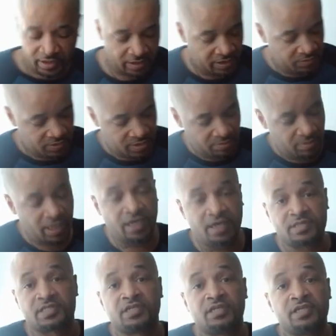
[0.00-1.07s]
He was the man,
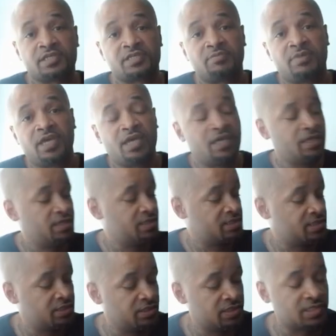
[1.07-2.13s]
still is the man. He
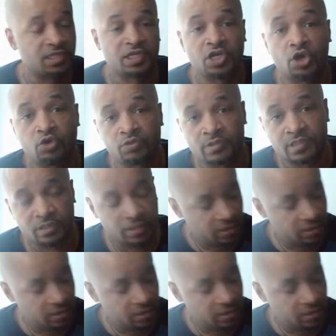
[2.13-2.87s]
still is the GOAT.